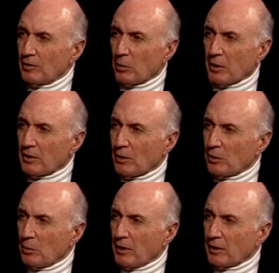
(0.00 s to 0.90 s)
Nobody
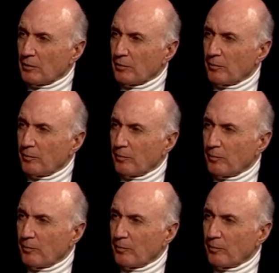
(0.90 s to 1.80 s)
told you about it?
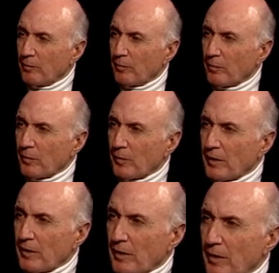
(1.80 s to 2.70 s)
I don't
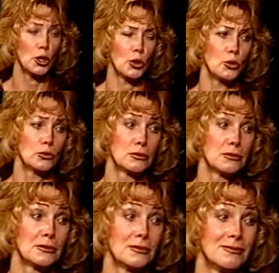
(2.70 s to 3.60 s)
think they knew.
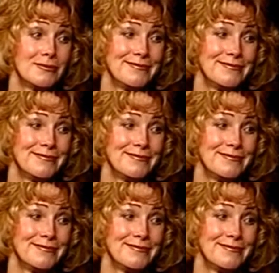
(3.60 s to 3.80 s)
No.